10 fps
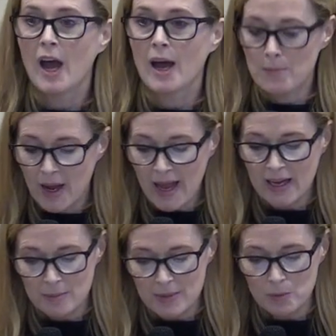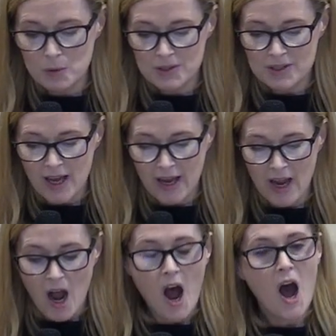and my enemy will
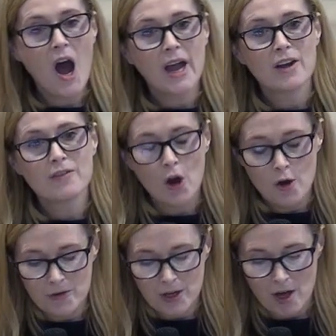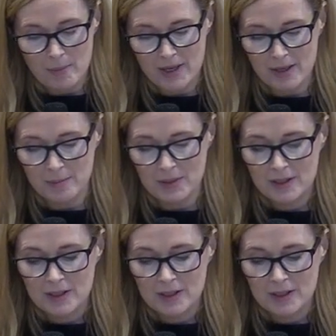say, I have overcome him,